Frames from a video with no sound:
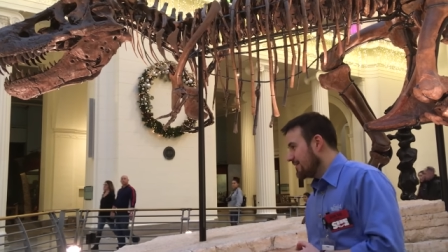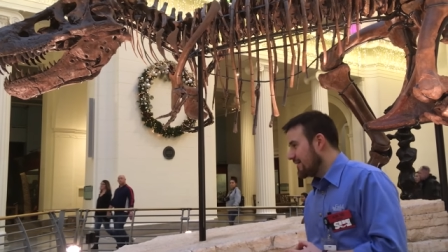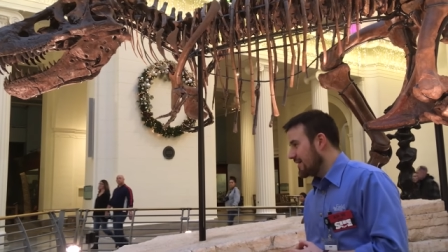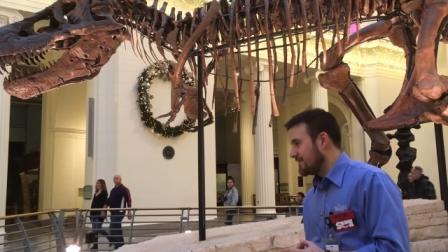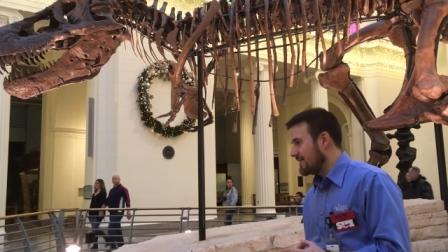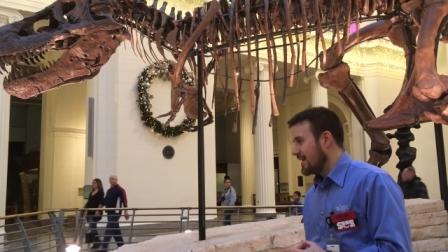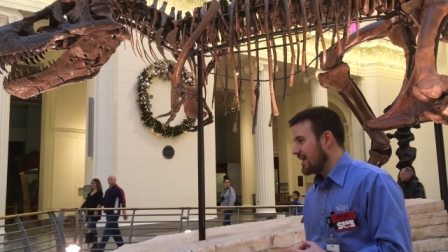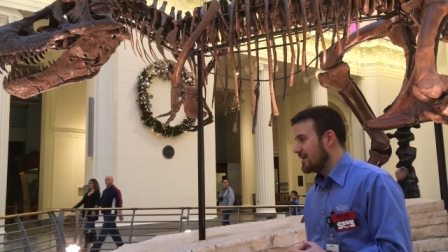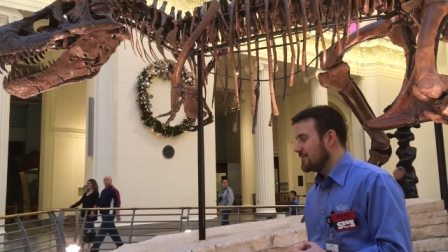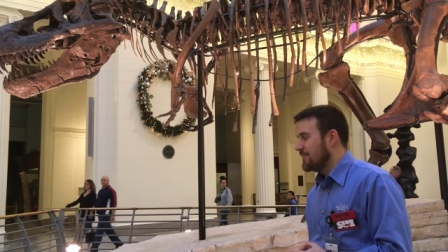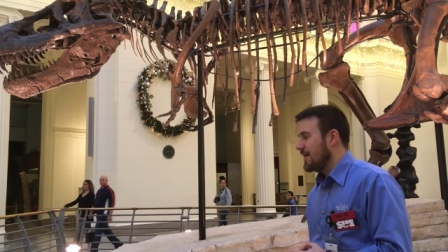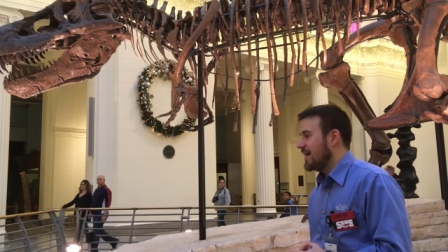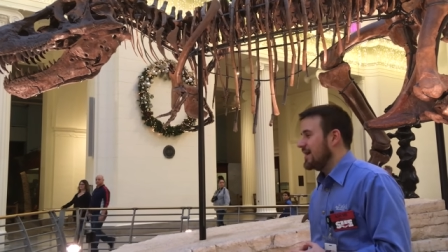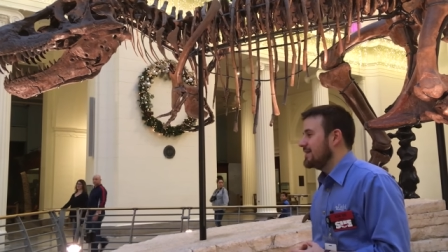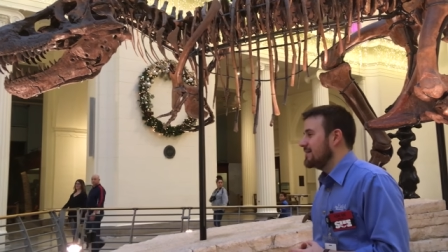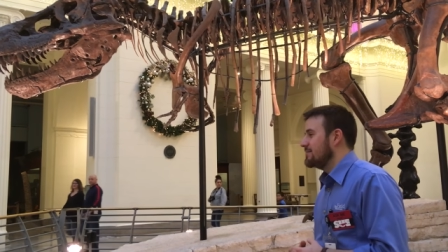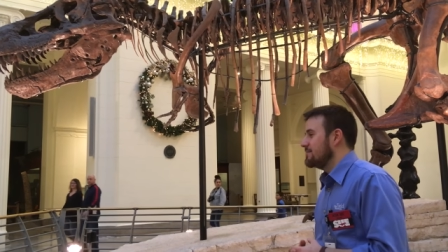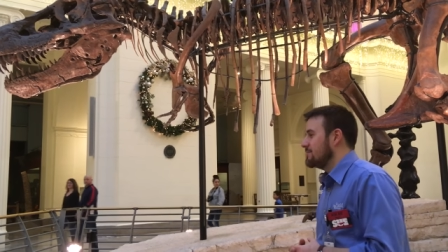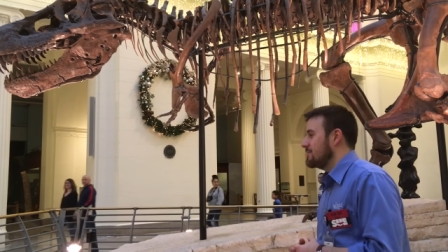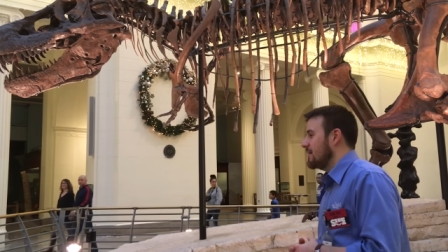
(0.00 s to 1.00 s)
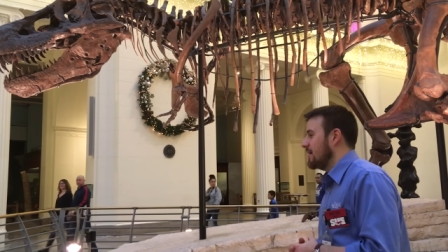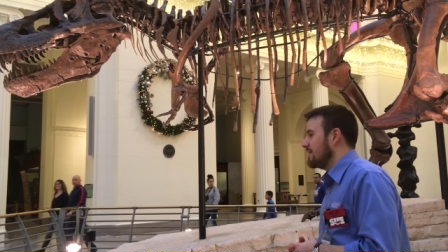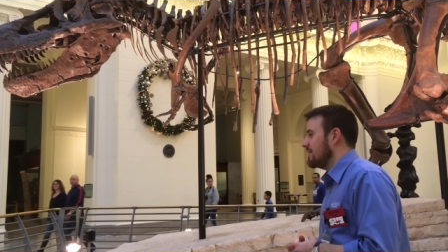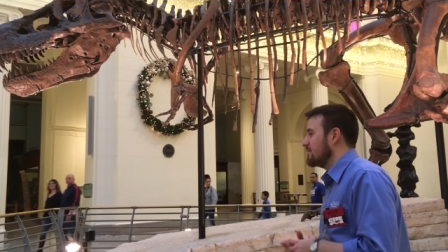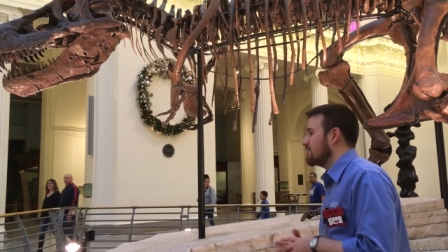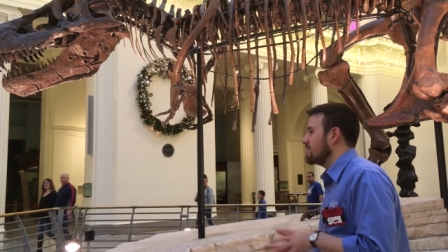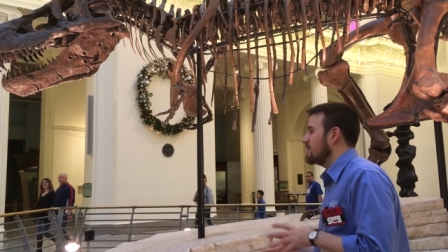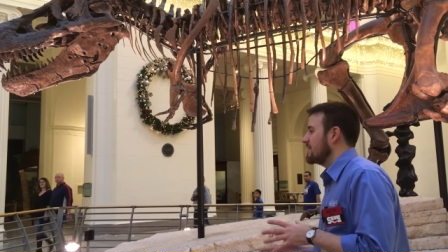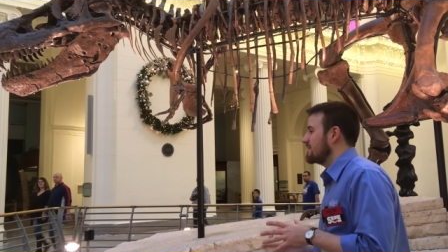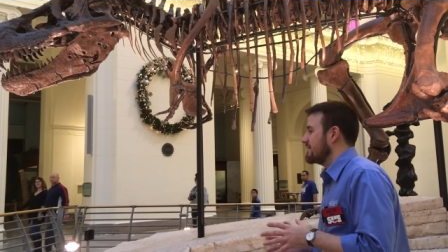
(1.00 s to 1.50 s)
That they had paid him, I
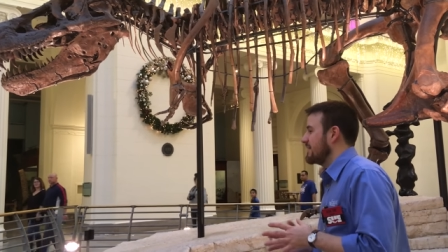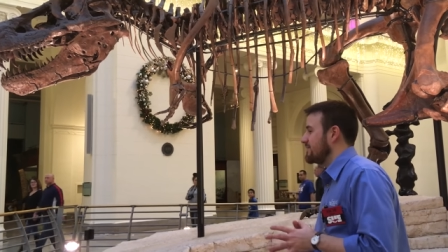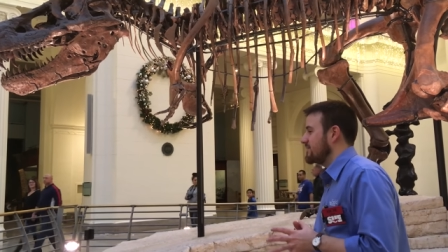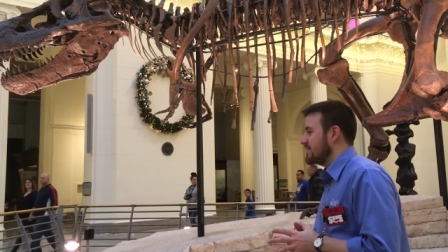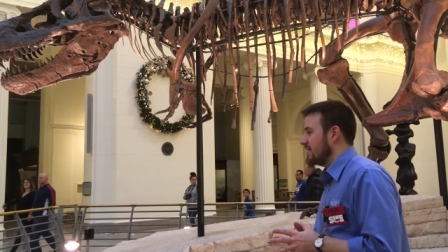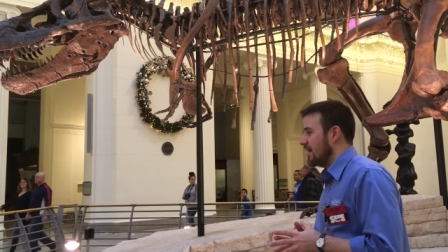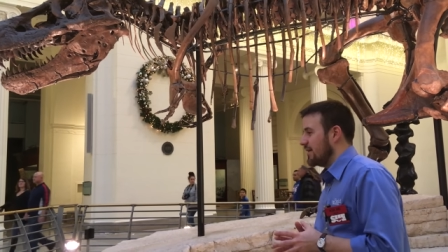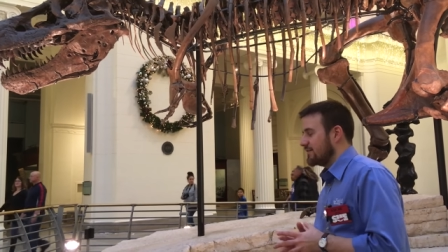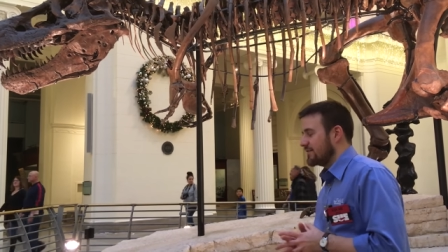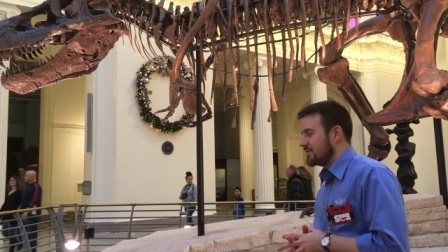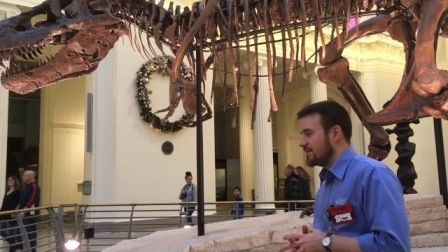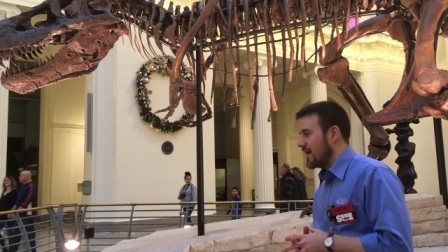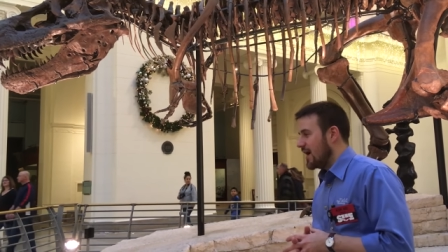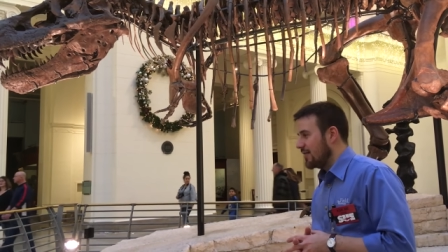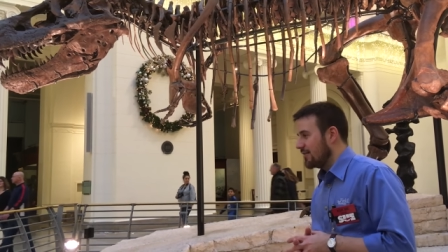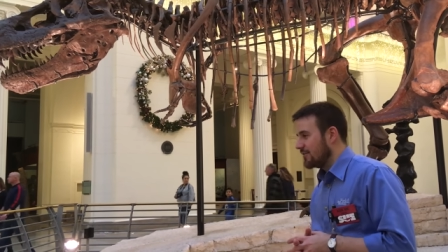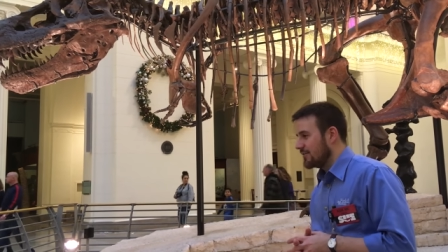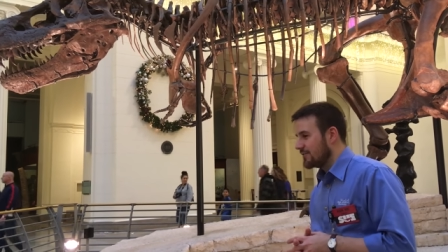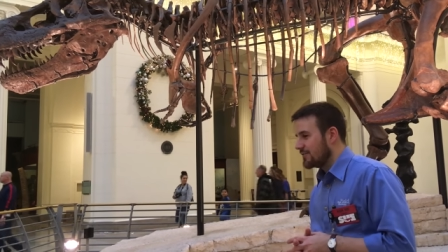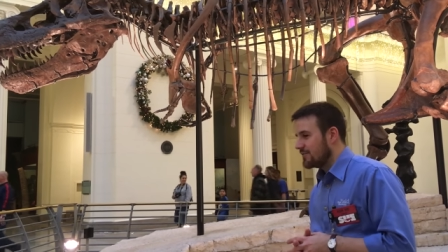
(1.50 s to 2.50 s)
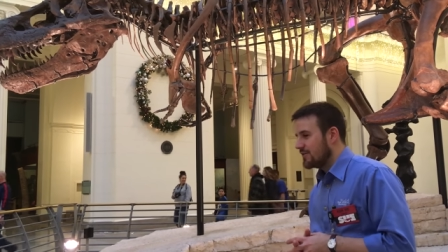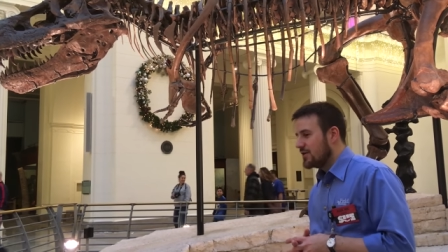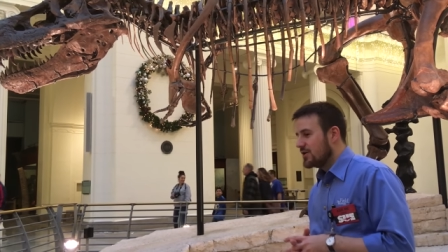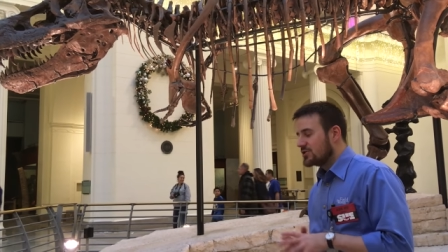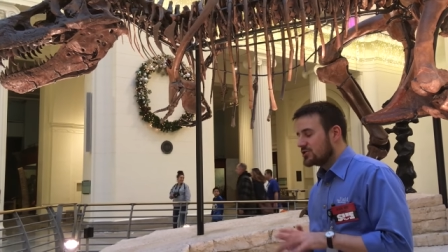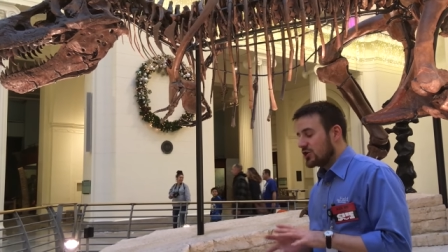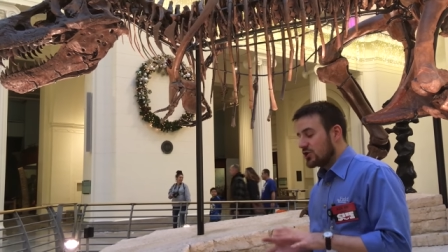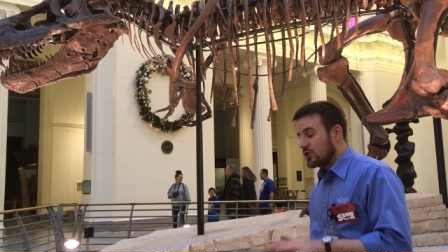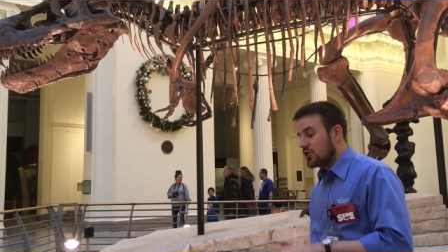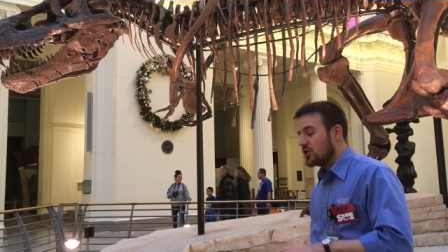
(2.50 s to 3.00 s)
think it was about $7,000
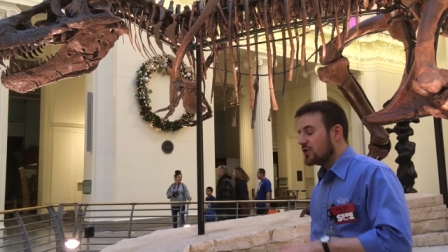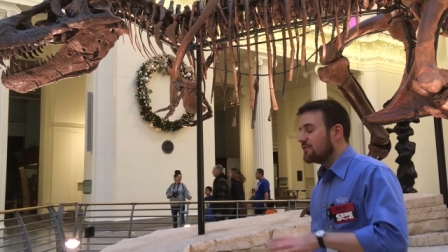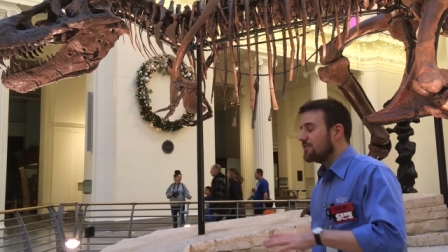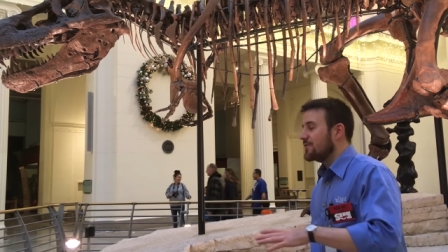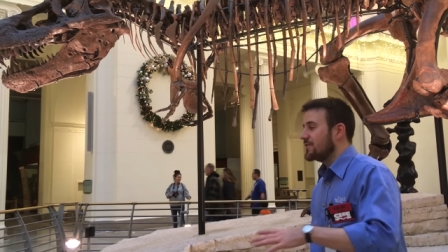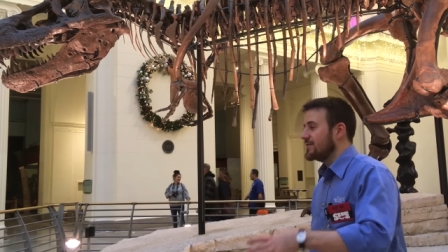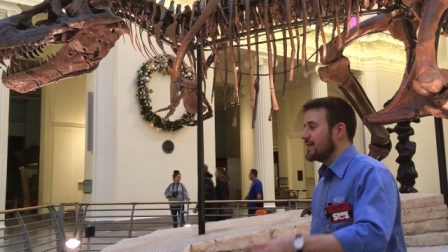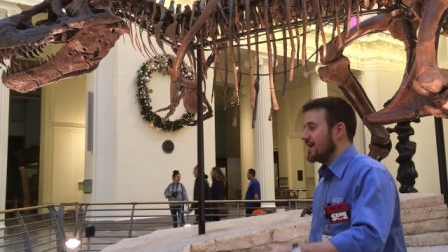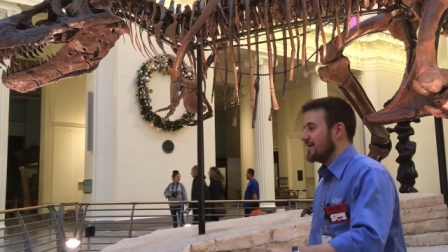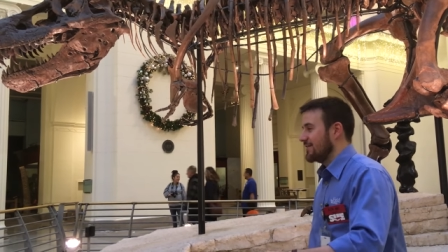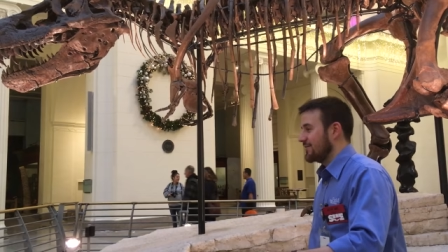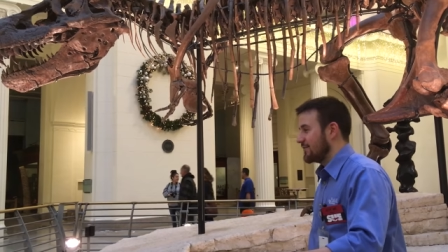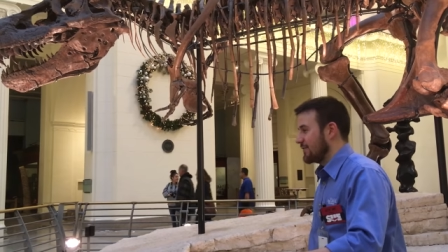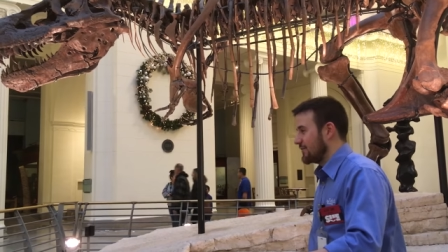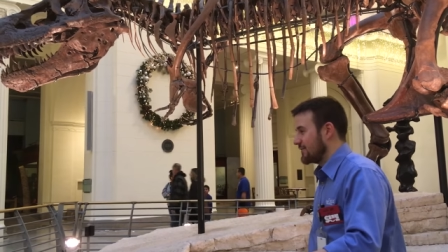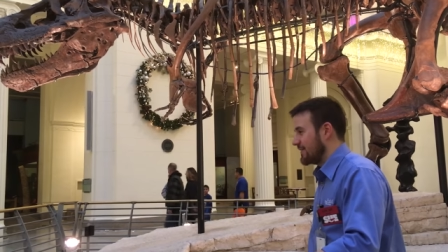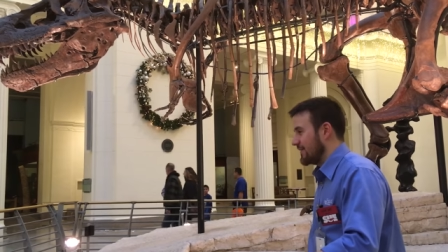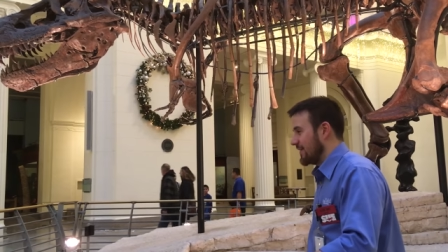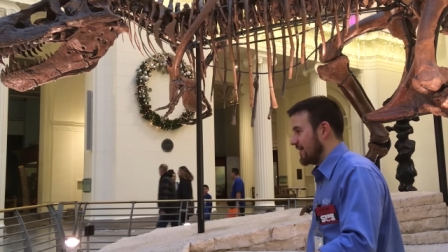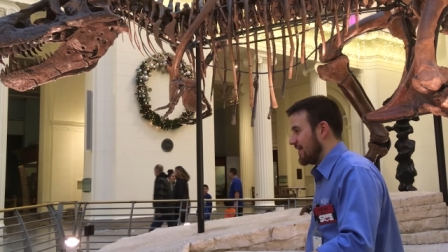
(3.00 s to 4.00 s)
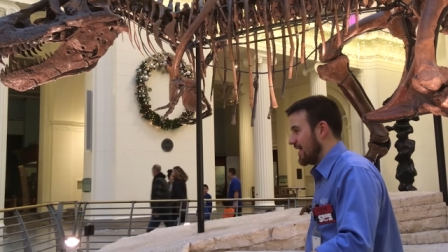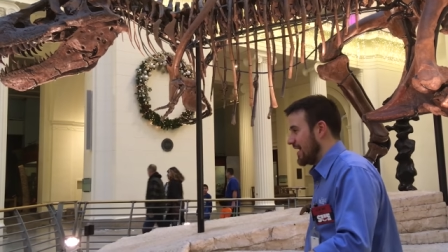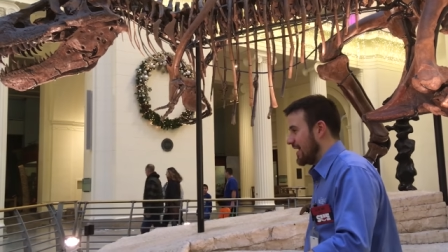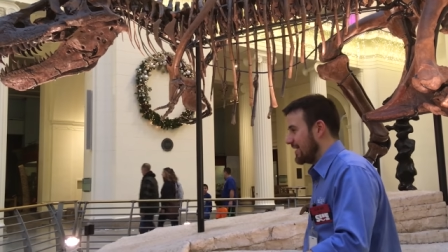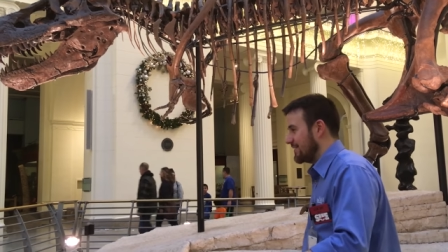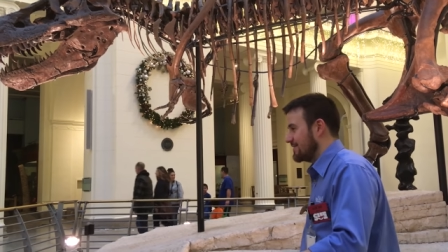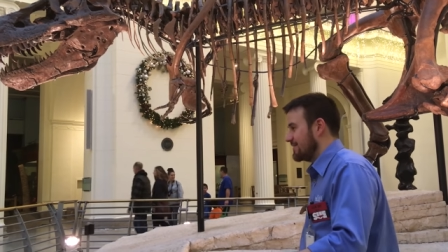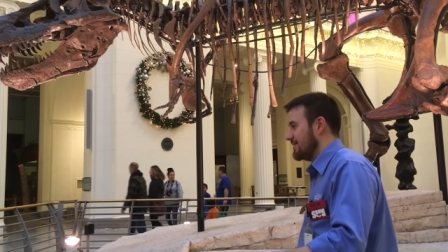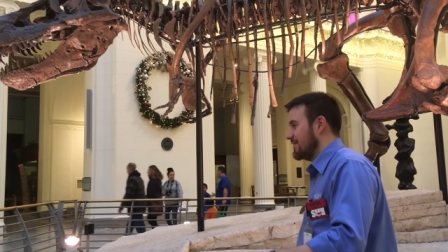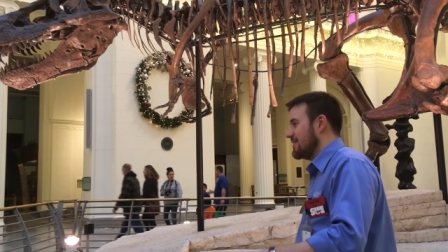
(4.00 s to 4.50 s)
to look for dinosaurs on the
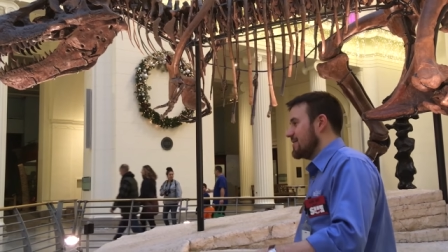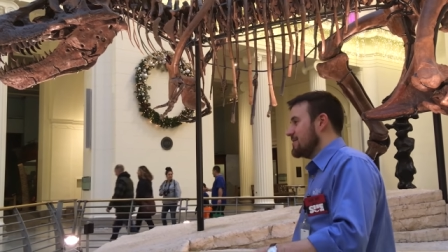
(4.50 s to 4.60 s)
land,